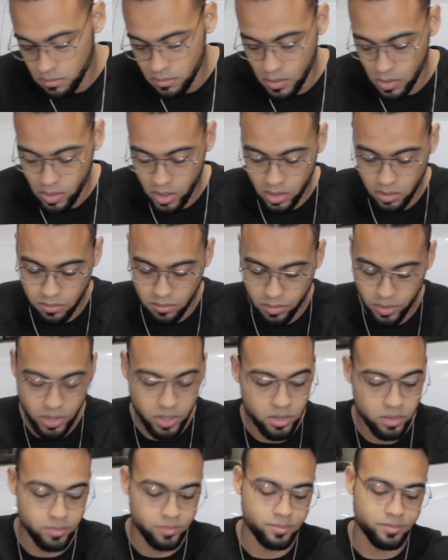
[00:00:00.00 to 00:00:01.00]
Okay, pretty
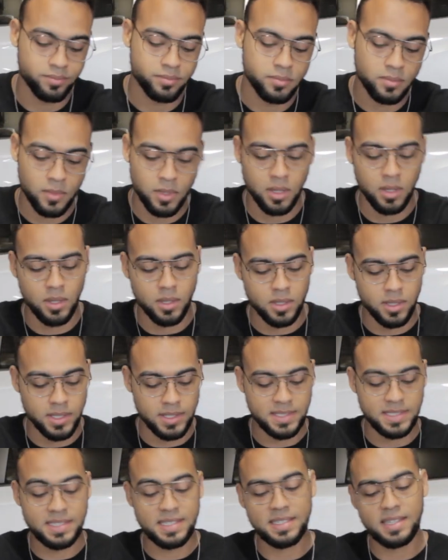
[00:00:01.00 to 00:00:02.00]
good.
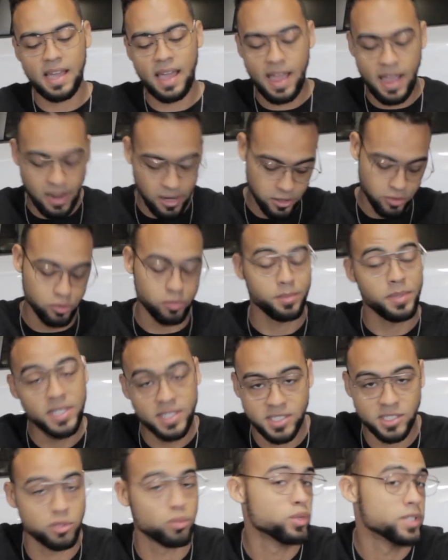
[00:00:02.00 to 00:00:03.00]
Let's see the actual
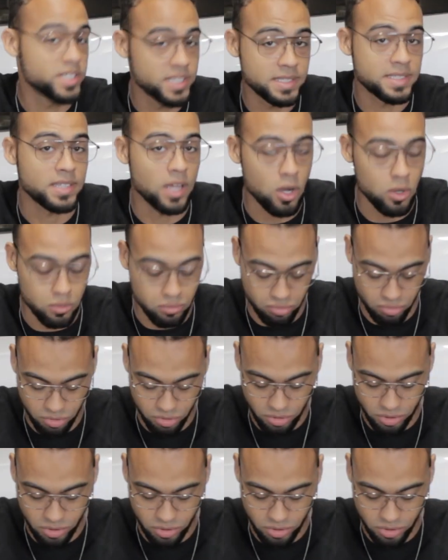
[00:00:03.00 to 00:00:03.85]
piece de resistance.